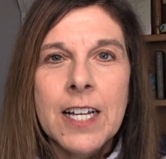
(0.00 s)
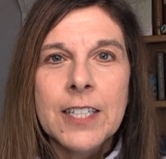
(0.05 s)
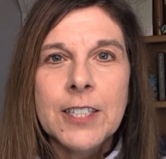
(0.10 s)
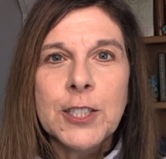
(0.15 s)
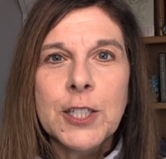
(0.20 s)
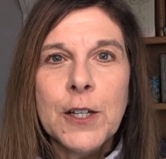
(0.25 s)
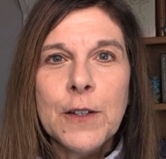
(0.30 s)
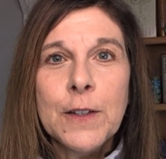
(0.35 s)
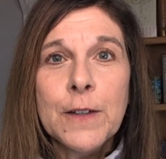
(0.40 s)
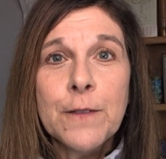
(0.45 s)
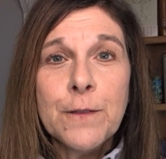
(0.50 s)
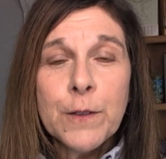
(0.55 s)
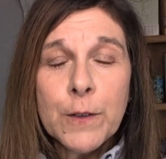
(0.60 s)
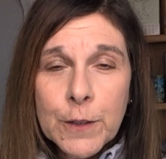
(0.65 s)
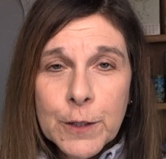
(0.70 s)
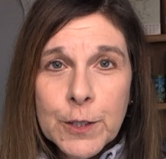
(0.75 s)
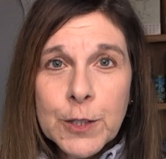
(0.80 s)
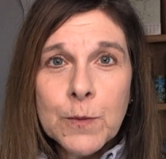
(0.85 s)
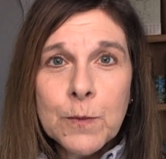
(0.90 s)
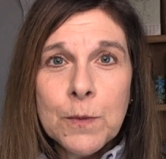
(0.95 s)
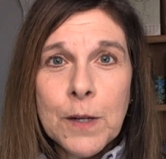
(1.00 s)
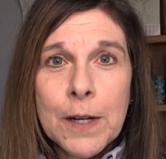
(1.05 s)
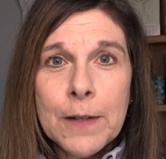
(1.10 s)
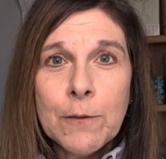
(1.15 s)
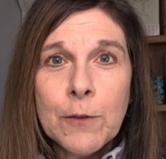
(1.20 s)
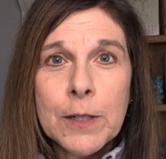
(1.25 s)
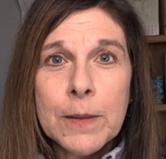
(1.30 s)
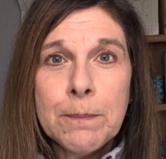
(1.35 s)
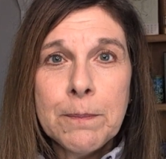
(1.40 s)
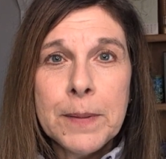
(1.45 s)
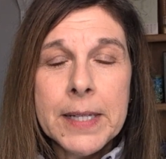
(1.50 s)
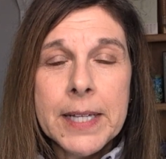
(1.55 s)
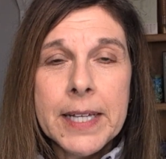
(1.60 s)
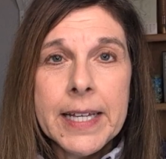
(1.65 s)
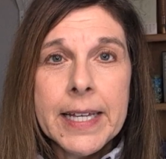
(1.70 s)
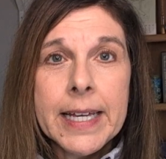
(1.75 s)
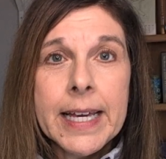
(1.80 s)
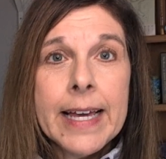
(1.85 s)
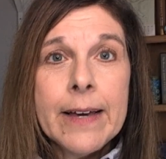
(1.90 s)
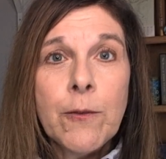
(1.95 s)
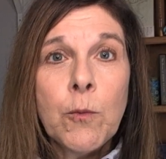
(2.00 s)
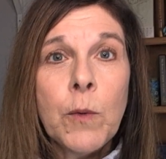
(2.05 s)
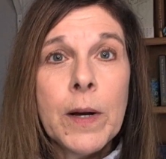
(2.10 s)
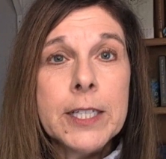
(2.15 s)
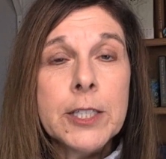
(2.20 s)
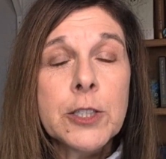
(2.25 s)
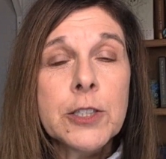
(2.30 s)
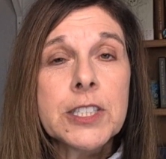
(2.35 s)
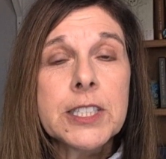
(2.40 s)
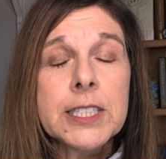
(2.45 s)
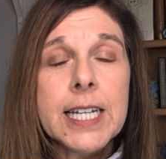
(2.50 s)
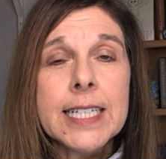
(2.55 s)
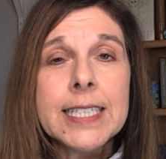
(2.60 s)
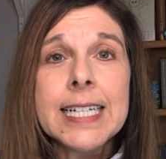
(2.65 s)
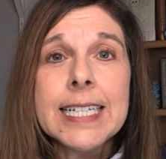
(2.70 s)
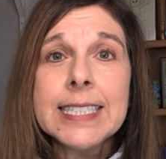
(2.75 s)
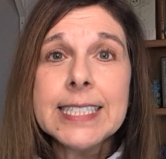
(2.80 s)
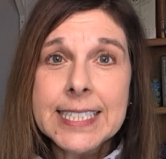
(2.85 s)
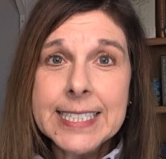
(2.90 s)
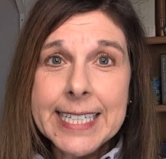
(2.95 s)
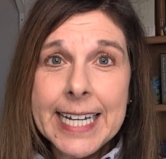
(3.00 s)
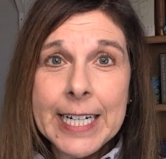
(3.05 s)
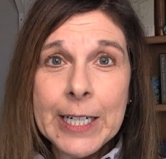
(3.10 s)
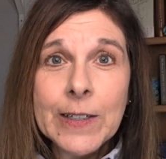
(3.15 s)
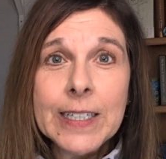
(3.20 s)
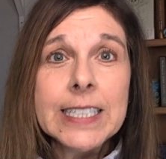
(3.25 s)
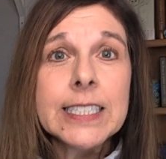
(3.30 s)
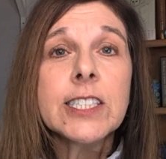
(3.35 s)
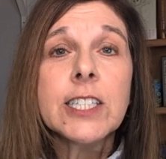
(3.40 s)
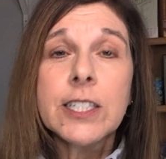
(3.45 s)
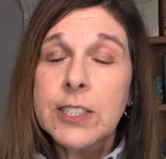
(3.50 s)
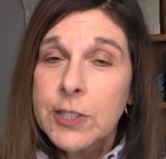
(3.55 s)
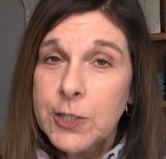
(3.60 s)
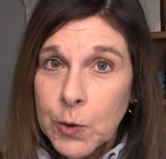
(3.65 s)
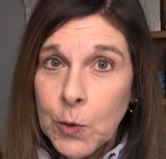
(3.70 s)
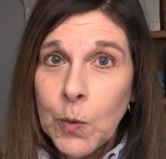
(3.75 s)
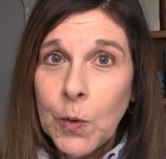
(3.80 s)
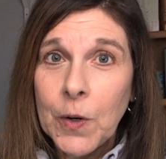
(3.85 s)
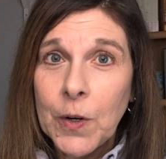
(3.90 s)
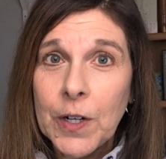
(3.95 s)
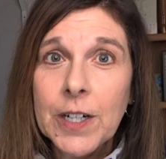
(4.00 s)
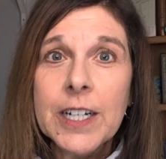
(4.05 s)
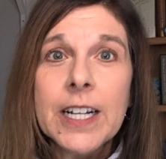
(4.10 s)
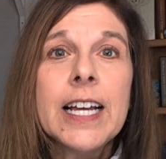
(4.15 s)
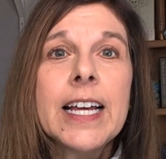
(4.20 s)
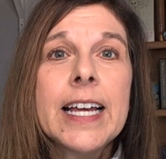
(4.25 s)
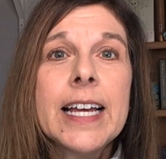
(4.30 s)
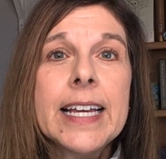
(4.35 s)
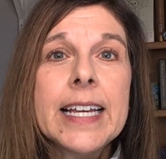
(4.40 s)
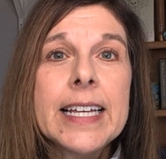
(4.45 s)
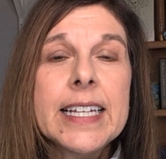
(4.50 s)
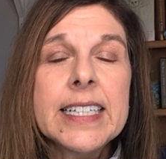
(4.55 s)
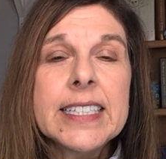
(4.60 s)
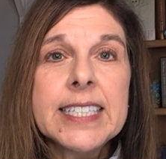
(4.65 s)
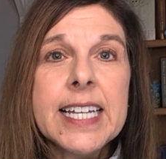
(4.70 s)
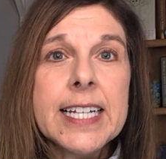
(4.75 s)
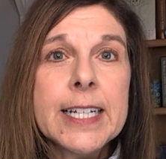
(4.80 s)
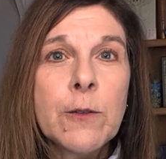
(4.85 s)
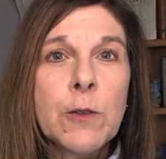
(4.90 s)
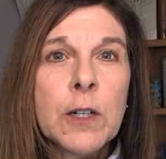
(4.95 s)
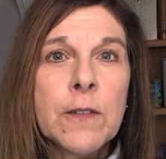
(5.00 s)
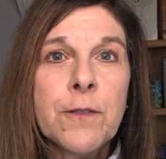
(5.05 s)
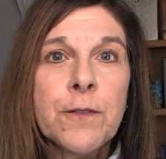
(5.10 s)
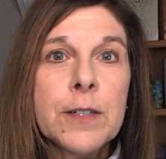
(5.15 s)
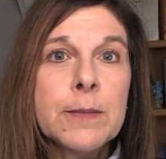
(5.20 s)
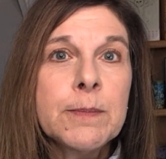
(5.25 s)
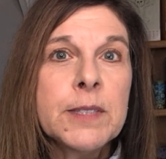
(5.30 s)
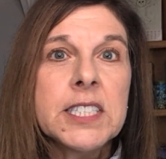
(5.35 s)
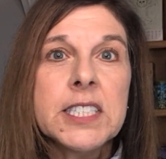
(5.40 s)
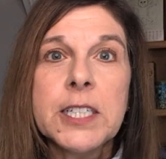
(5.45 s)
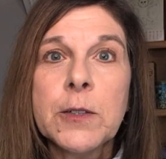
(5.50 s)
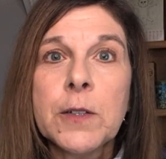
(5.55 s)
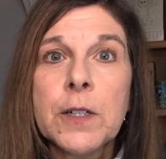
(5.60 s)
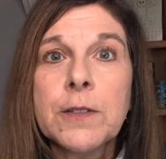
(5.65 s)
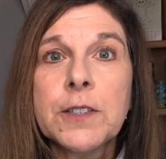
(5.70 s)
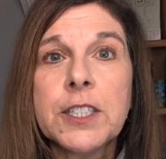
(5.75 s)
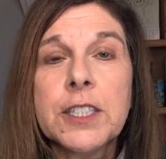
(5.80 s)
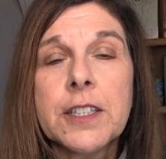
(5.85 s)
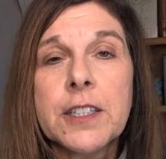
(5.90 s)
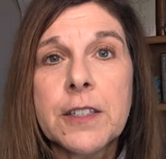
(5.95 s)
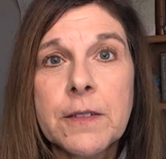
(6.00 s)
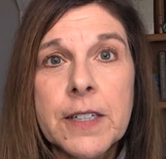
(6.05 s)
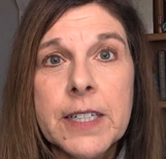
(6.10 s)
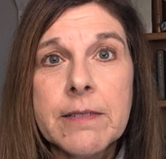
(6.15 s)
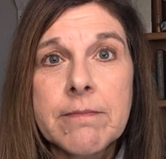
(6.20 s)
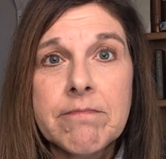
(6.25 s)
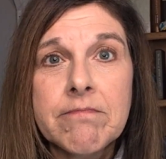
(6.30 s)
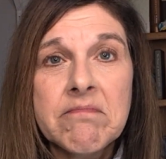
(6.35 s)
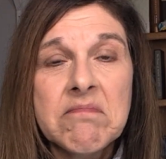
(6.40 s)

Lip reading: So the first one would be when your Sunday Scaries score is anywhere from 0 to 3.